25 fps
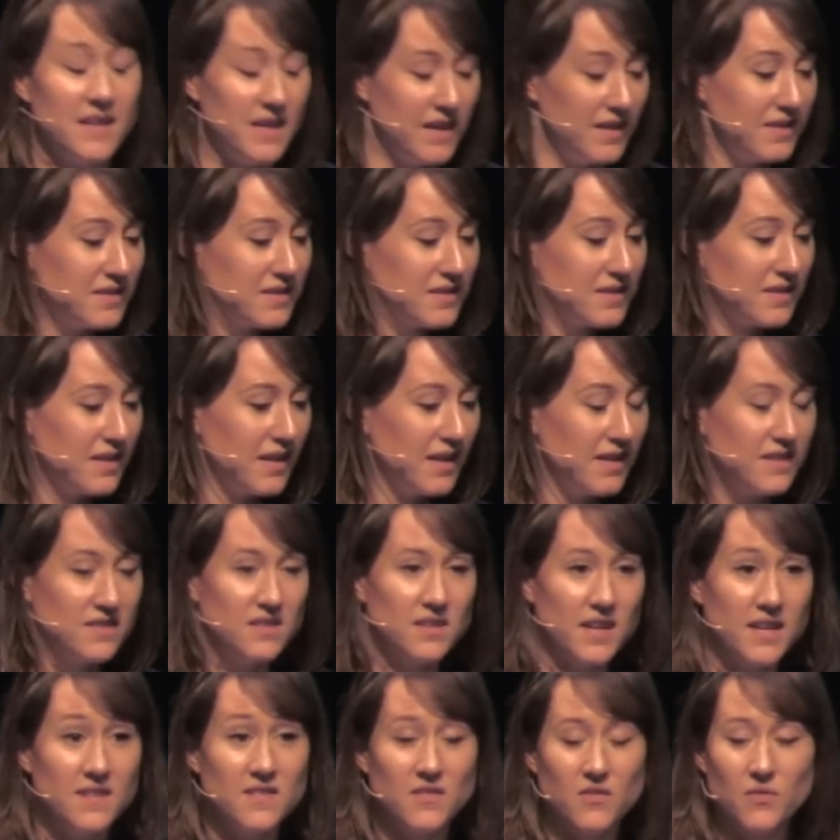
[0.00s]
It's
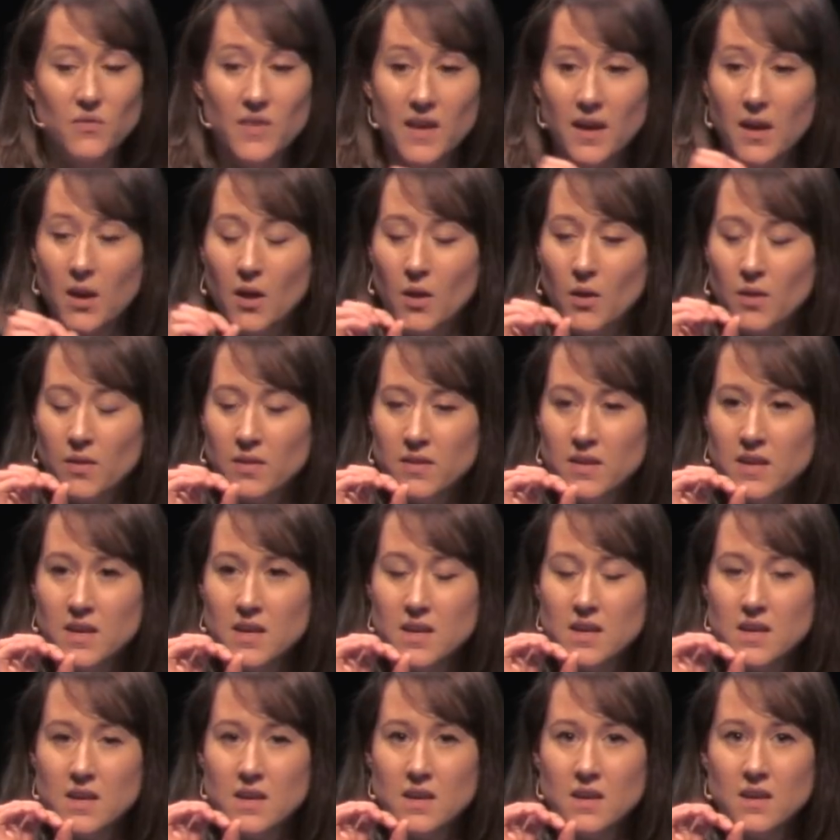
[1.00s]

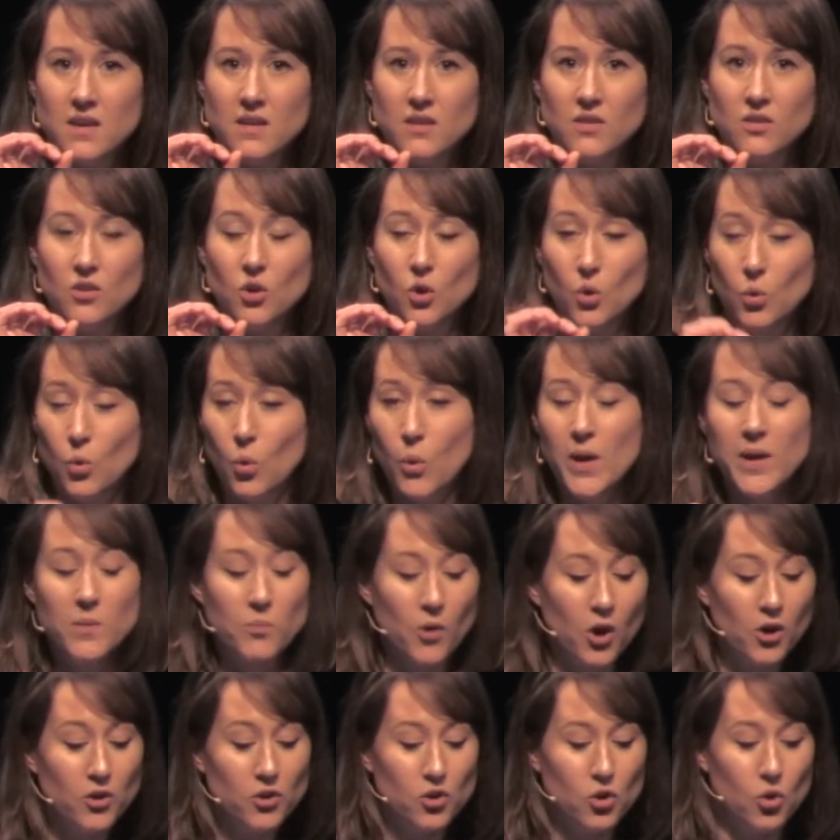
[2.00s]
the QUIC
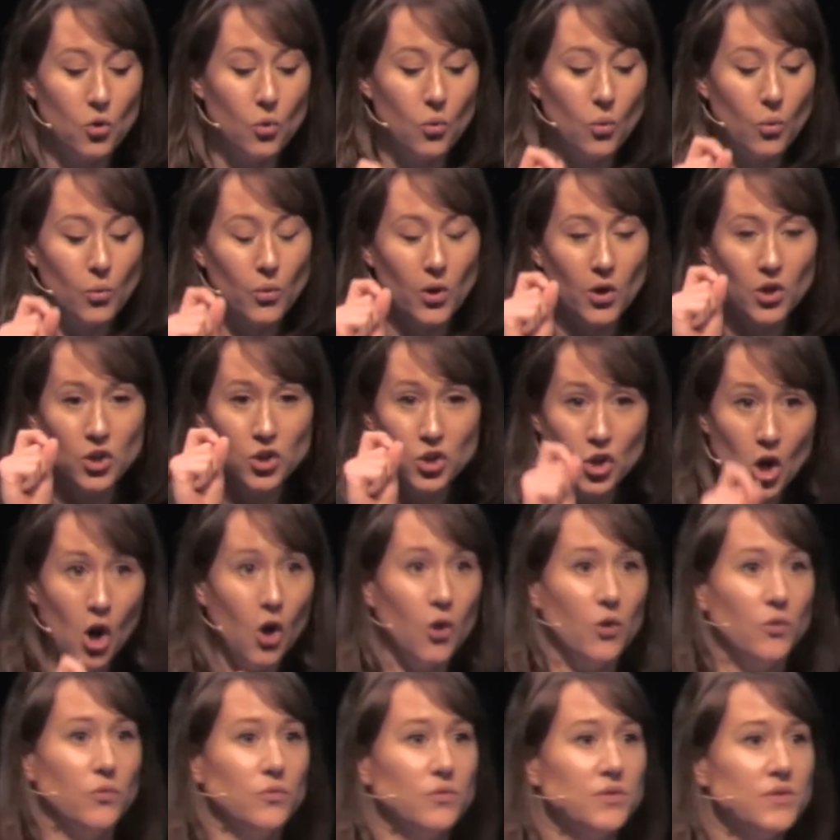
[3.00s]
protocol
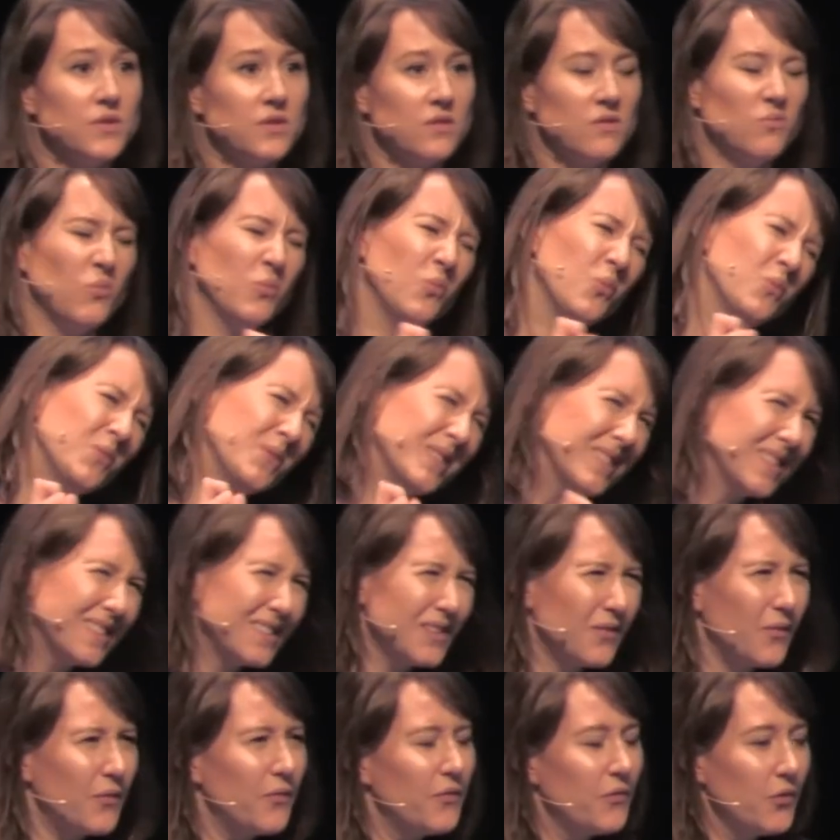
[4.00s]
knows
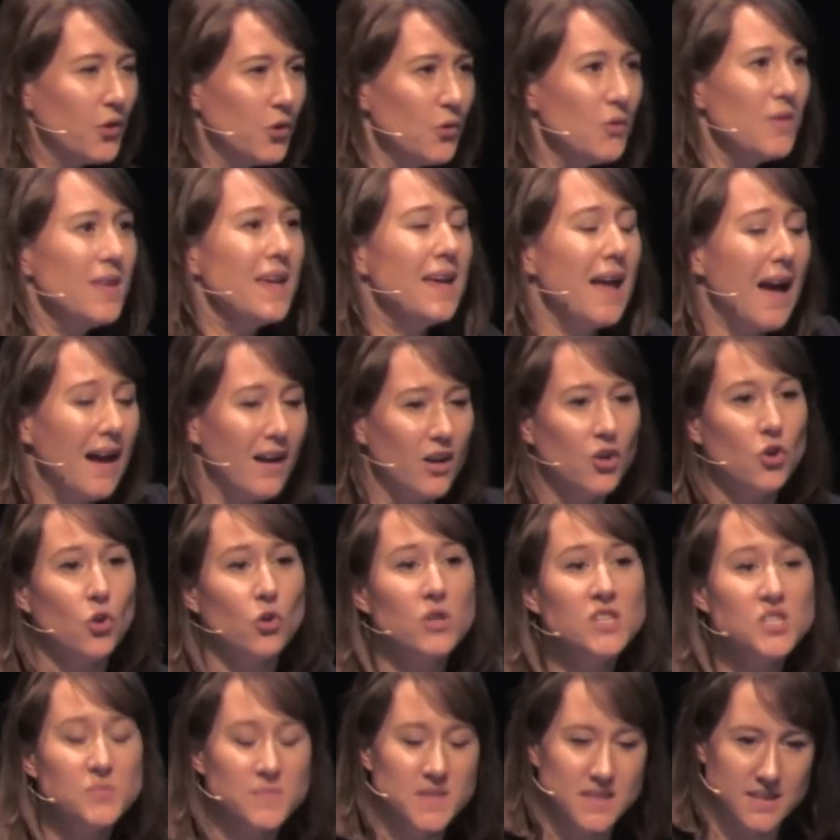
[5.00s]
through the
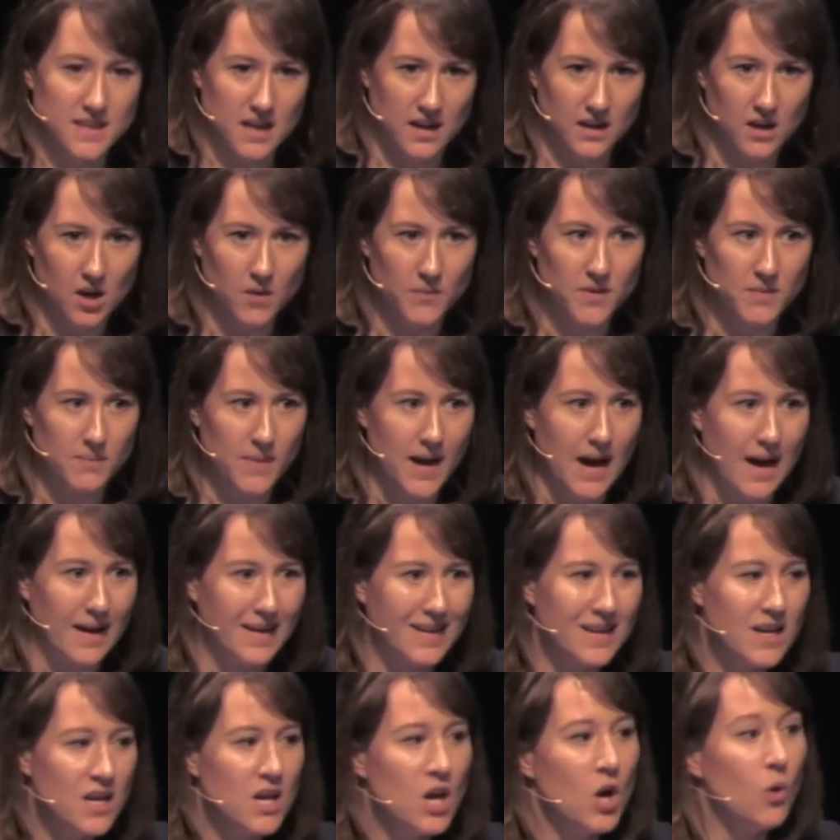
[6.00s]
acknowledgements that are coming
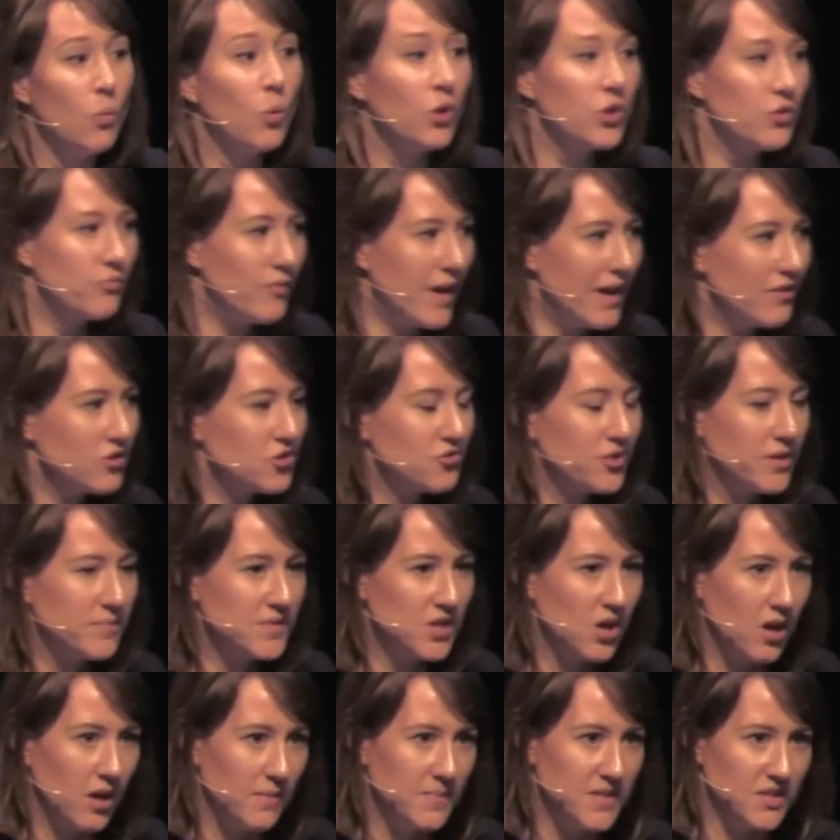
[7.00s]
back what the round trip
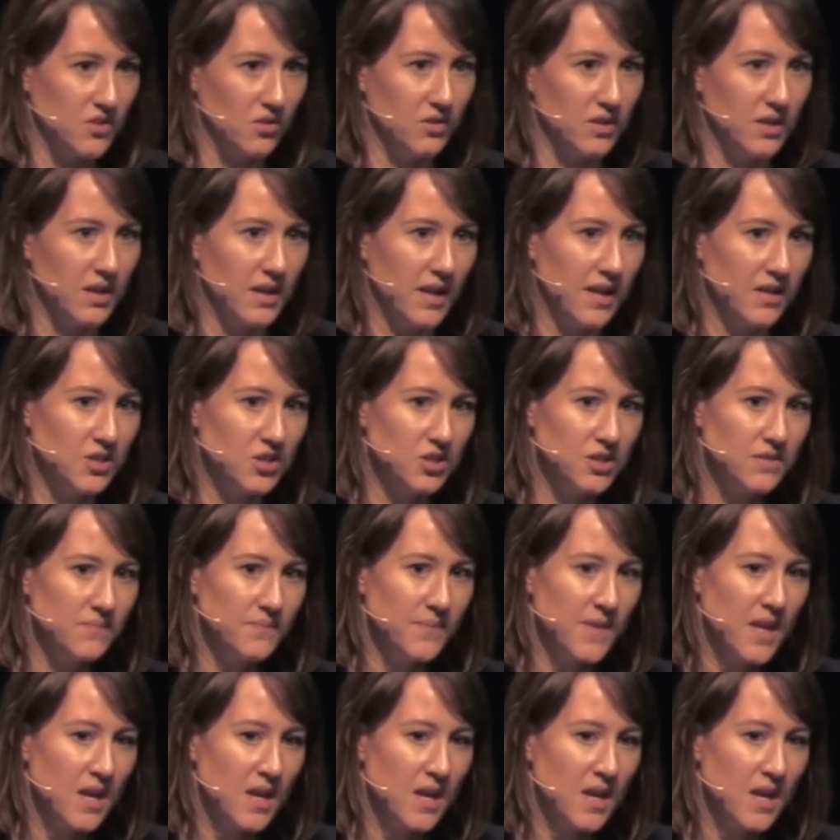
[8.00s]
time is on the connection.